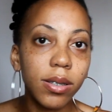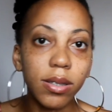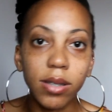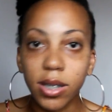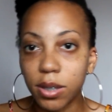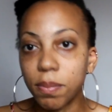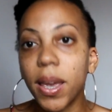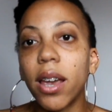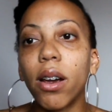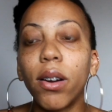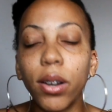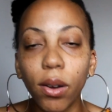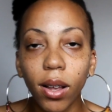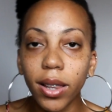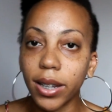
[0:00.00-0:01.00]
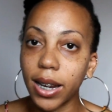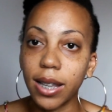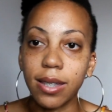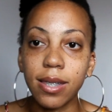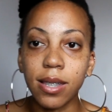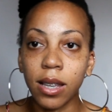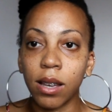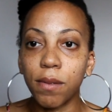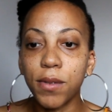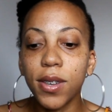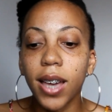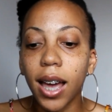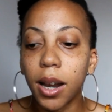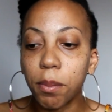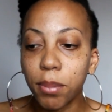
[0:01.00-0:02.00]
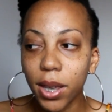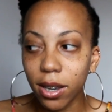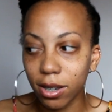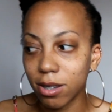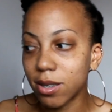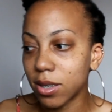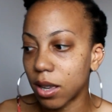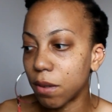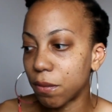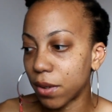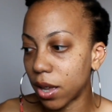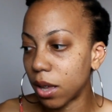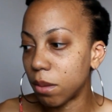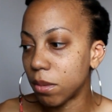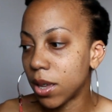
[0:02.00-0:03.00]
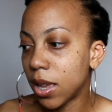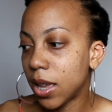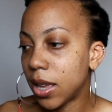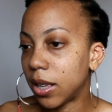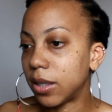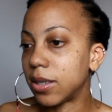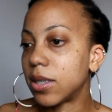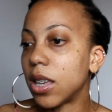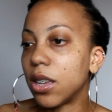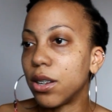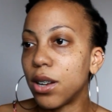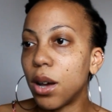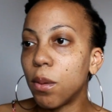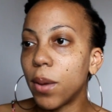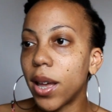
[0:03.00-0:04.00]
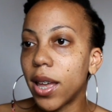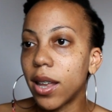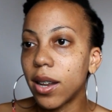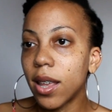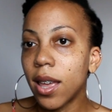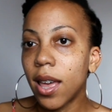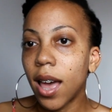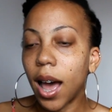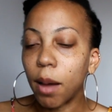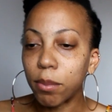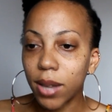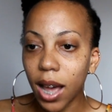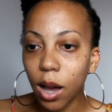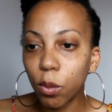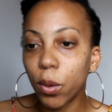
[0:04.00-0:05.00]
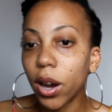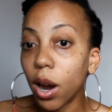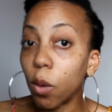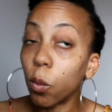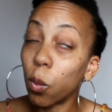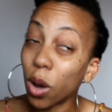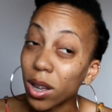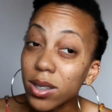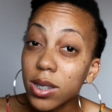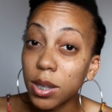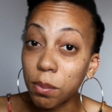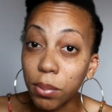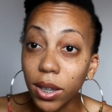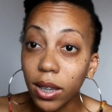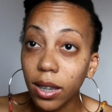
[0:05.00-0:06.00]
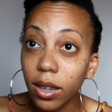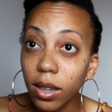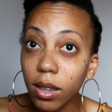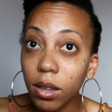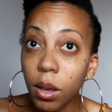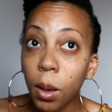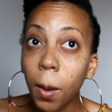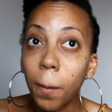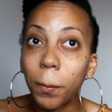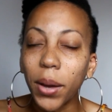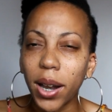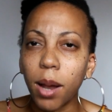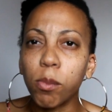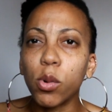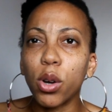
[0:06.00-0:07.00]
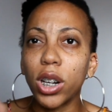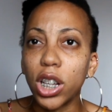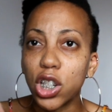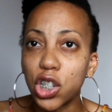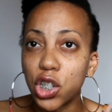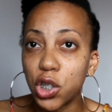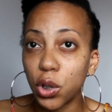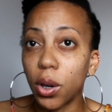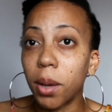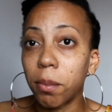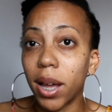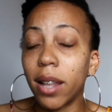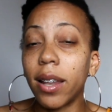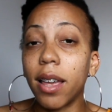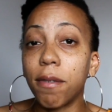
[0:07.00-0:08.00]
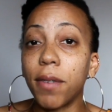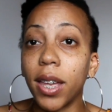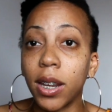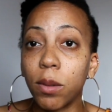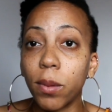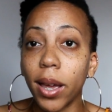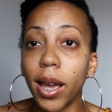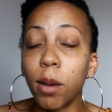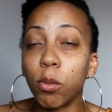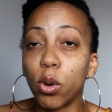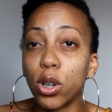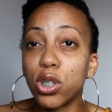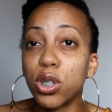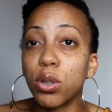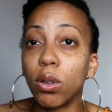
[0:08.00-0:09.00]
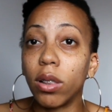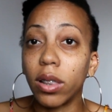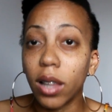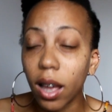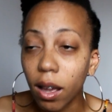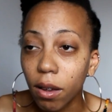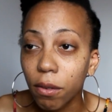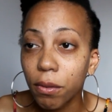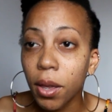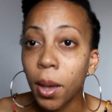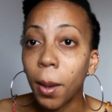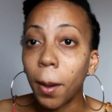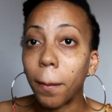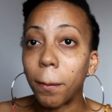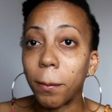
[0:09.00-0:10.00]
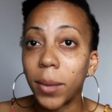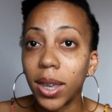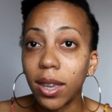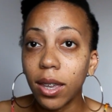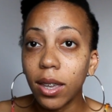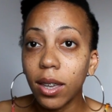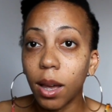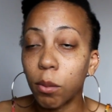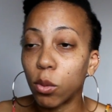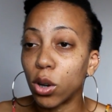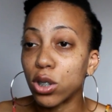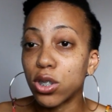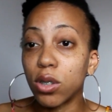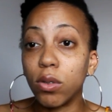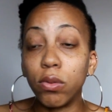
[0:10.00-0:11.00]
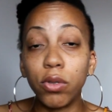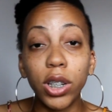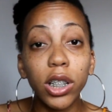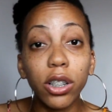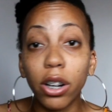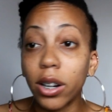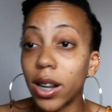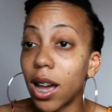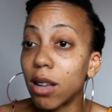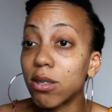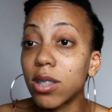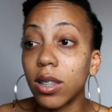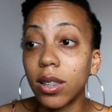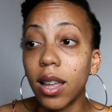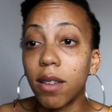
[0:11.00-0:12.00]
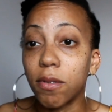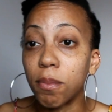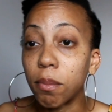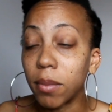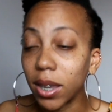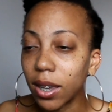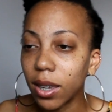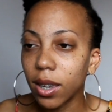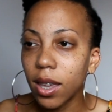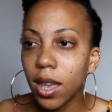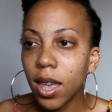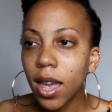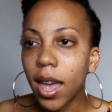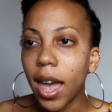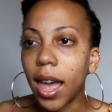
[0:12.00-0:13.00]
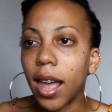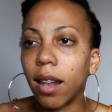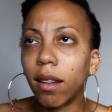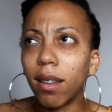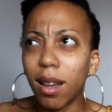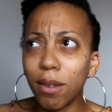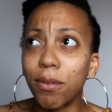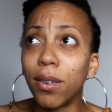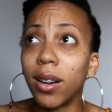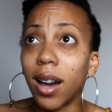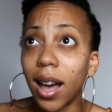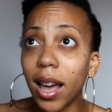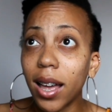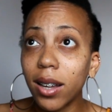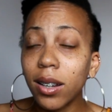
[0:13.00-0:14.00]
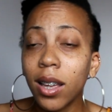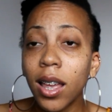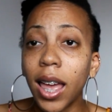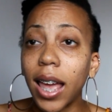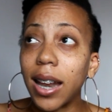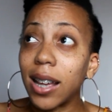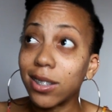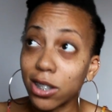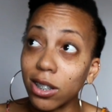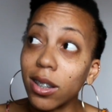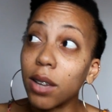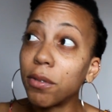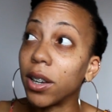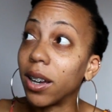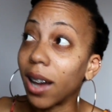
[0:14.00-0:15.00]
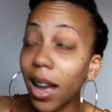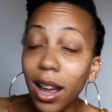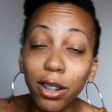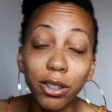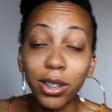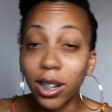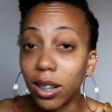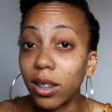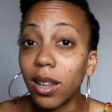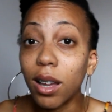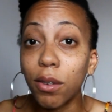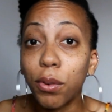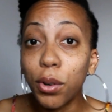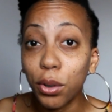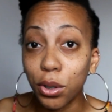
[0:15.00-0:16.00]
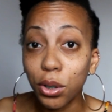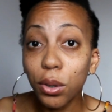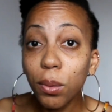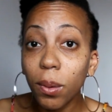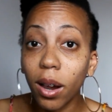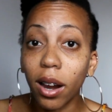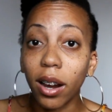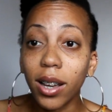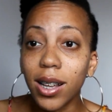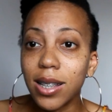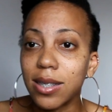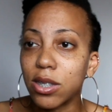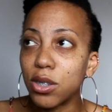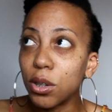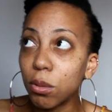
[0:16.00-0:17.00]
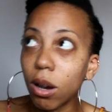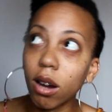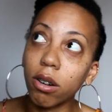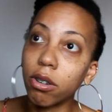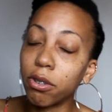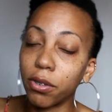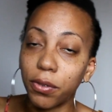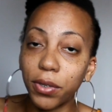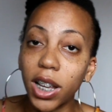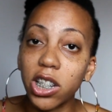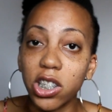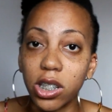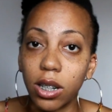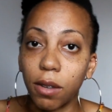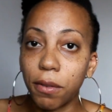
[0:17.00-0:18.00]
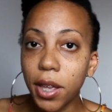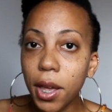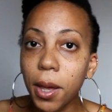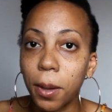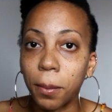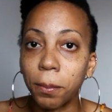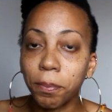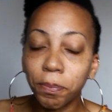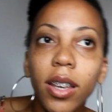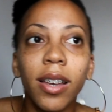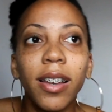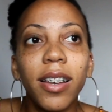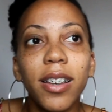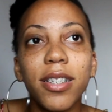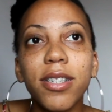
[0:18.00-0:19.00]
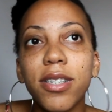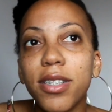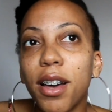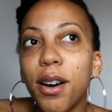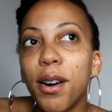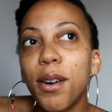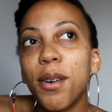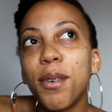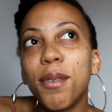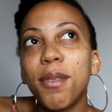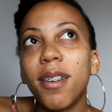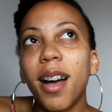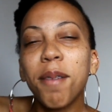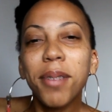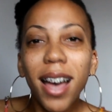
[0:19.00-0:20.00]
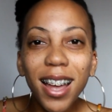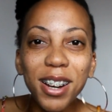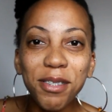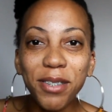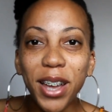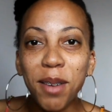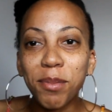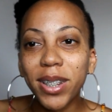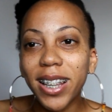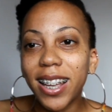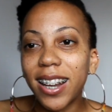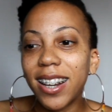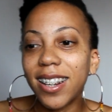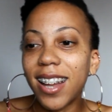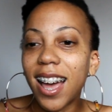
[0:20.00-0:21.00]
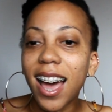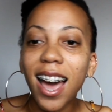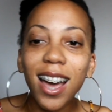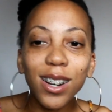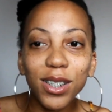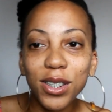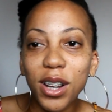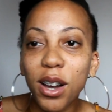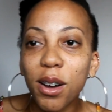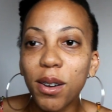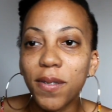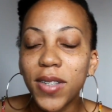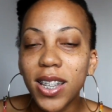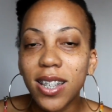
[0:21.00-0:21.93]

despair and all of that stuff. You got to pick yourself up and say, you know what? I'm not where I want to be, but I'm going to enjoy my life anyway. I'm going to love me. I'm going to relearn how to love me and love God. And as you're loving God, you're going to love who you are because you are a reflection of Him. So I'm kind of rambling. I don't know if